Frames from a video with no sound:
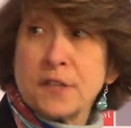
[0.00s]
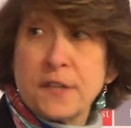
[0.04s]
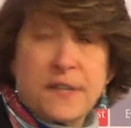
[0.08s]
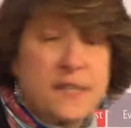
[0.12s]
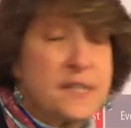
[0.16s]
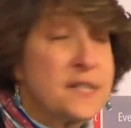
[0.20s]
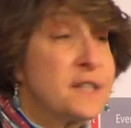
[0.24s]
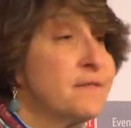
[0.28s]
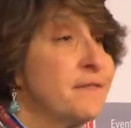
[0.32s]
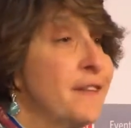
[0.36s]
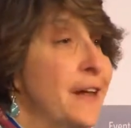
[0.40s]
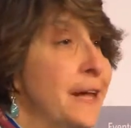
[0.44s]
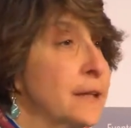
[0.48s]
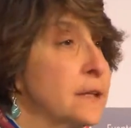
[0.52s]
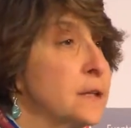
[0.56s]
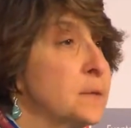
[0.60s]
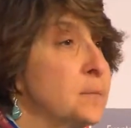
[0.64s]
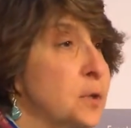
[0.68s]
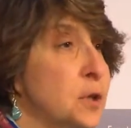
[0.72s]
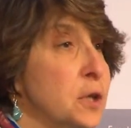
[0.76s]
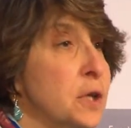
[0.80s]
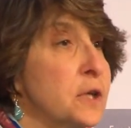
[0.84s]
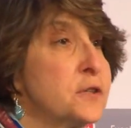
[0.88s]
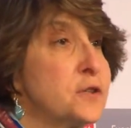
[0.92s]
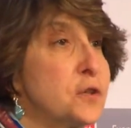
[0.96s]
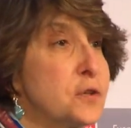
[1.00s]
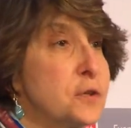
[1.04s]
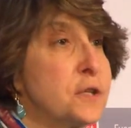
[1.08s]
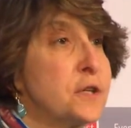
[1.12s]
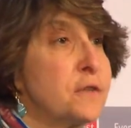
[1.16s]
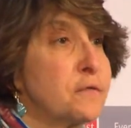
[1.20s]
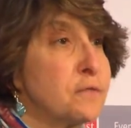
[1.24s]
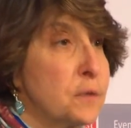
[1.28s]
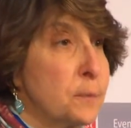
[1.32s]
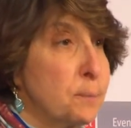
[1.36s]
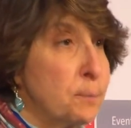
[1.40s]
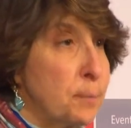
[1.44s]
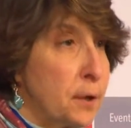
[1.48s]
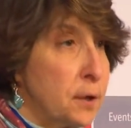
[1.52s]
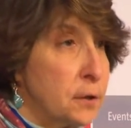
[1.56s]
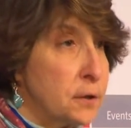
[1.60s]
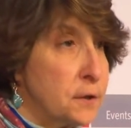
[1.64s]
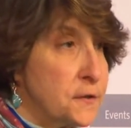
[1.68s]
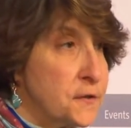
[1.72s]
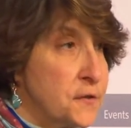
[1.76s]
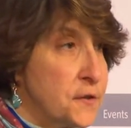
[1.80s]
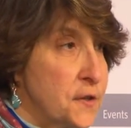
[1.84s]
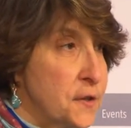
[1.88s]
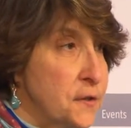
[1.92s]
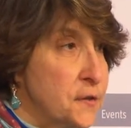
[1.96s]
that's available under different
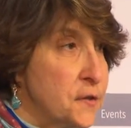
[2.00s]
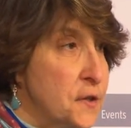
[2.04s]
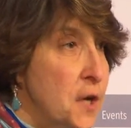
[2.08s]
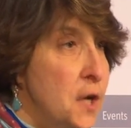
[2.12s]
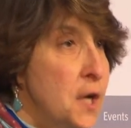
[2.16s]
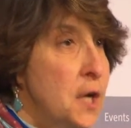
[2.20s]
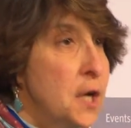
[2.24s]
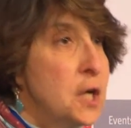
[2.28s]
policies.